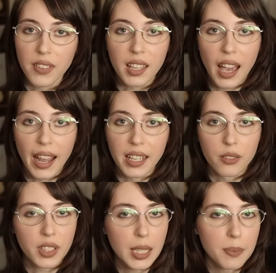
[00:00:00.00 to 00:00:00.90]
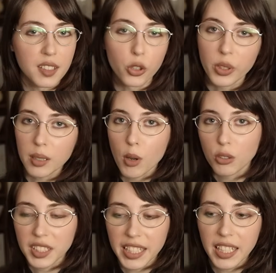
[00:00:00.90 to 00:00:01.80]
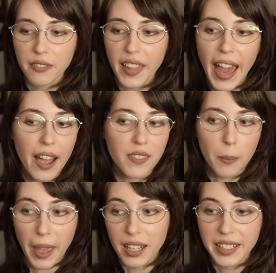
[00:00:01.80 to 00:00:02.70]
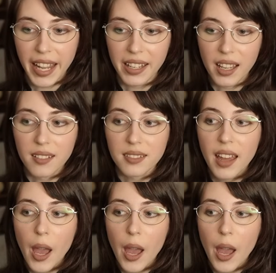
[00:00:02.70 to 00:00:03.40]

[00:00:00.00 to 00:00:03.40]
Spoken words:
It kind of keeps the green motif, they have the bandanas,